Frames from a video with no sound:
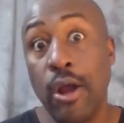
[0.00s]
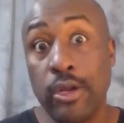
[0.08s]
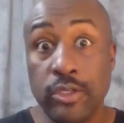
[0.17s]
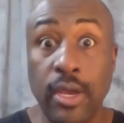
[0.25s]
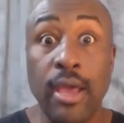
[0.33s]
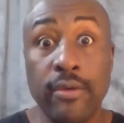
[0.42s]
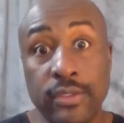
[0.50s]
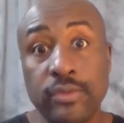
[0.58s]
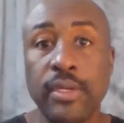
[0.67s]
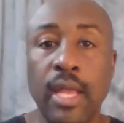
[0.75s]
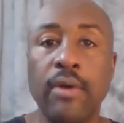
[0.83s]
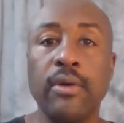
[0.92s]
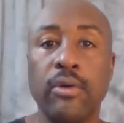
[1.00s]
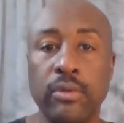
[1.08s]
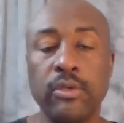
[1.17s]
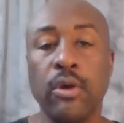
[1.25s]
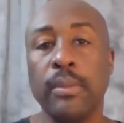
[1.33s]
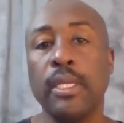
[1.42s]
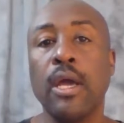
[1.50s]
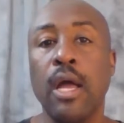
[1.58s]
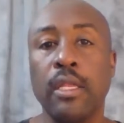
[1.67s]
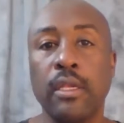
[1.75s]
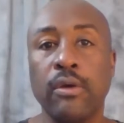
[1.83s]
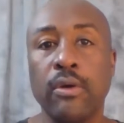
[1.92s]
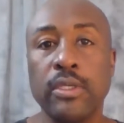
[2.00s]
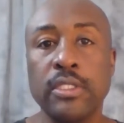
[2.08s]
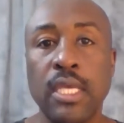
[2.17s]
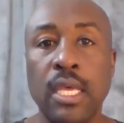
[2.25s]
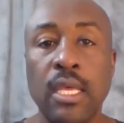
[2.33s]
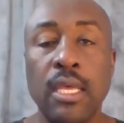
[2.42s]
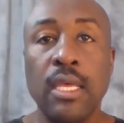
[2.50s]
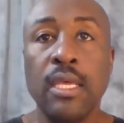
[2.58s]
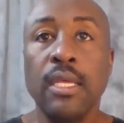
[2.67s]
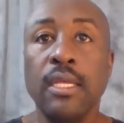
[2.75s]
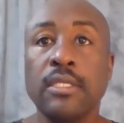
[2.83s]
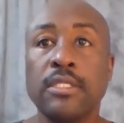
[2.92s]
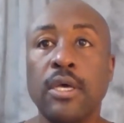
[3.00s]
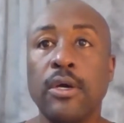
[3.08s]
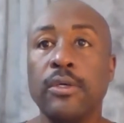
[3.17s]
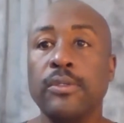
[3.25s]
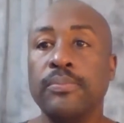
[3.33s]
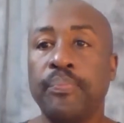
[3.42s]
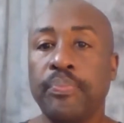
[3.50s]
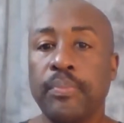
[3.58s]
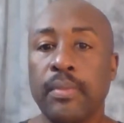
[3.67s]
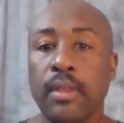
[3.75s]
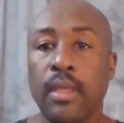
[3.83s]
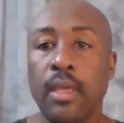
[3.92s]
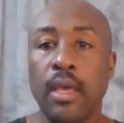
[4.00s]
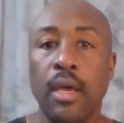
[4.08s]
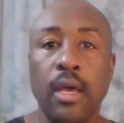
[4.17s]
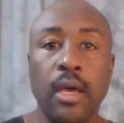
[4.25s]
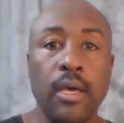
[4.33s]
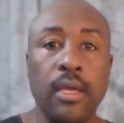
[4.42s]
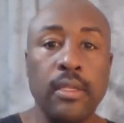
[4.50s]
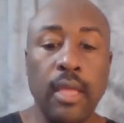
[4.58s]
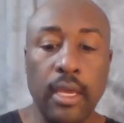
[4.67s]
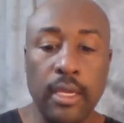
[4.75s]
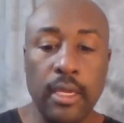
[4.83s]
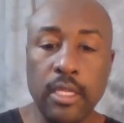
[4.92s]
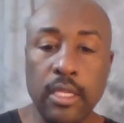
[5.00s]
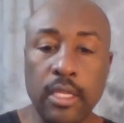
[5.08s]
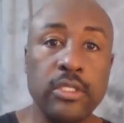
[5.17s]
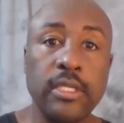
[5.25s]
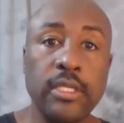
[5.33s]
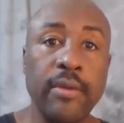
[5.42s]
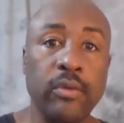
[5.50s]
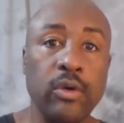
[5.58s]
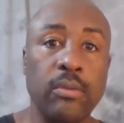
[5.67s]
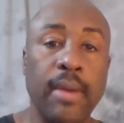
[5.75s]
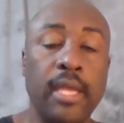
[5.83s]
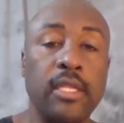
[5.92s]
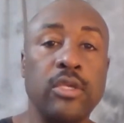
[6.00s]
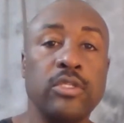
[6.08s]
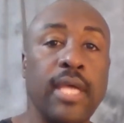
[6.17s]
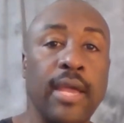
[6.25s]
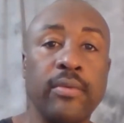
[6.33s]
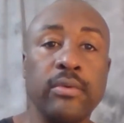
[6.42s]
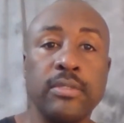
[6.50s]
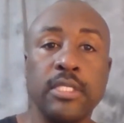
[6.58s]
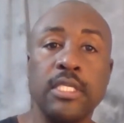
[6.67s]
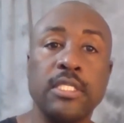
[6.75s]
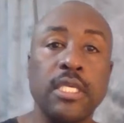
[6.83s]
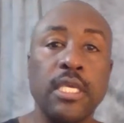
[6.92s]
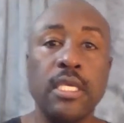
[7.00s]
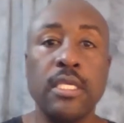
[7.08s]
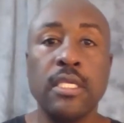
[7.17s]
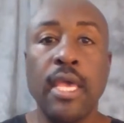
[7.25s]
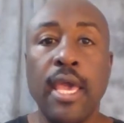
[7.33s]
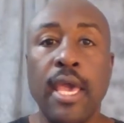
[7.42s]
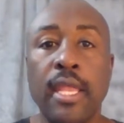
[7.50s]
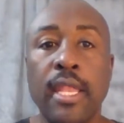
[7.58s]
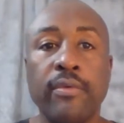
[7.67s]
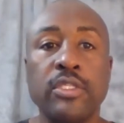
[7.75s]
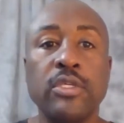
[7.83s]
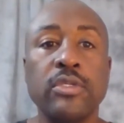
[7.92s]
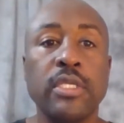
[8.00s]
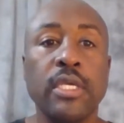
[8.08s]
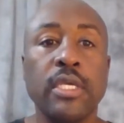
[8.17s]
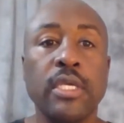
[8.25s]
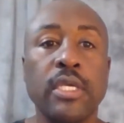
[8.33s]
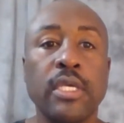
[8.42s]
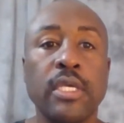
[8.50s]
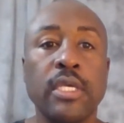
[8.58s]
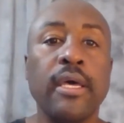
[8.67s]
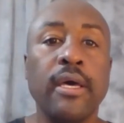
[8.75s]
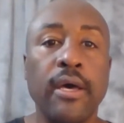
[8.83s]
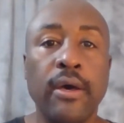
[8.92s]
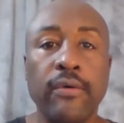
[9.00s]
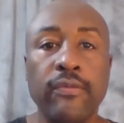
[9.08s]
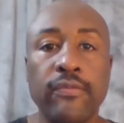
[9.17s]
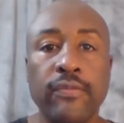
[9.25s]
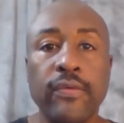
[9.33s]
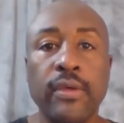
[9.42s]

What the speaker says: hard drive is what I normally call it, of course. So I couldn't use Lightroom. I had to use Lightroom CC, and I was using a lot of